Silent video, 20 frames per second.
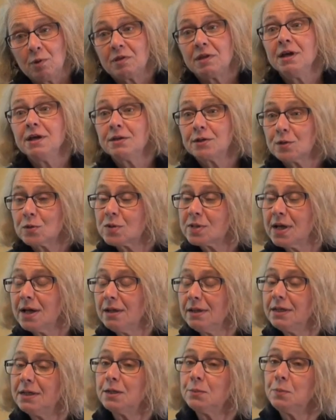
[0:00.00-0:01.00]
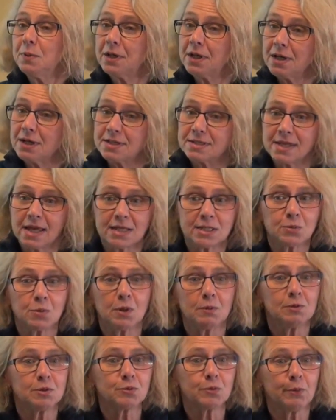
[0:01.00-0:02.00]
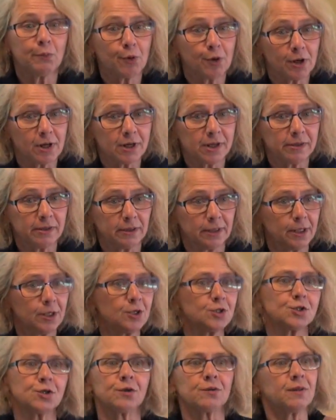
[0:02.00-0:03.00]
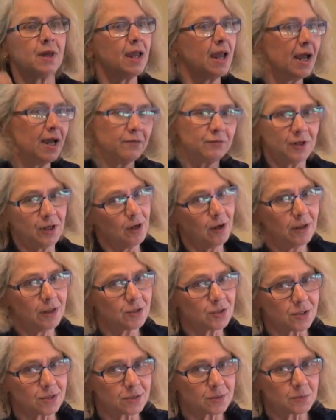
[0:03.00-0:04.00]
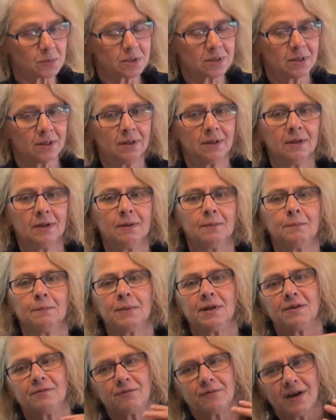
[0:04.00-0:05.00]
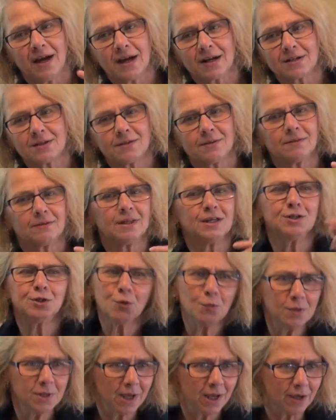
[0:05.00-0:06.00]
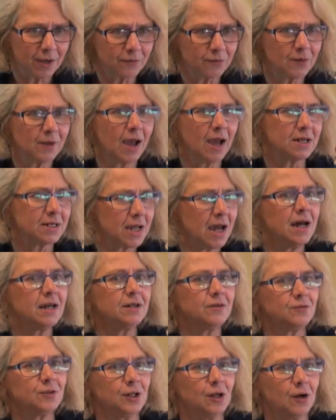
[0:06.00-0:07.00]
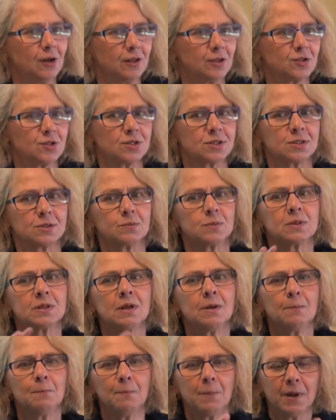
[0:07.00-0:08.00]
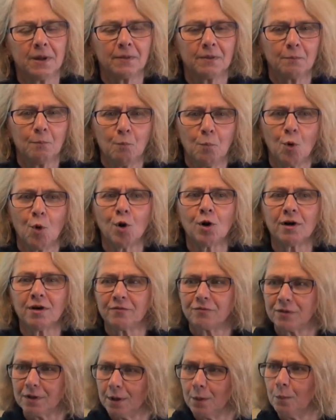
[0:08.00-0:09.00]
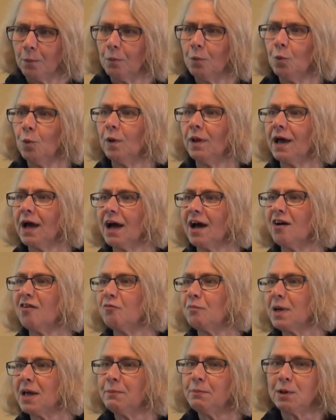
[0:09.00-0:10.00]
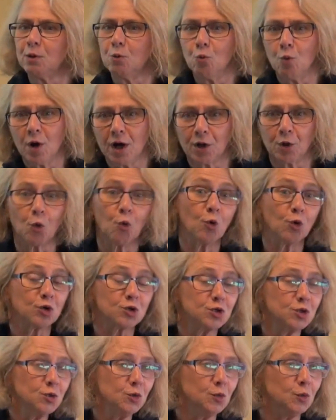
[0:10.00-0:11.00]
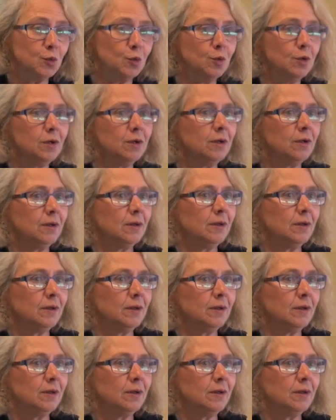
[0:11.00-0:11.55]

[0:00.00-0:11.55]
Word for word: we think they're salient because that's what was reported in the literature. They have neologisms. But in fact, they don't have a ton of neologisms. But more of them will have maybe one or two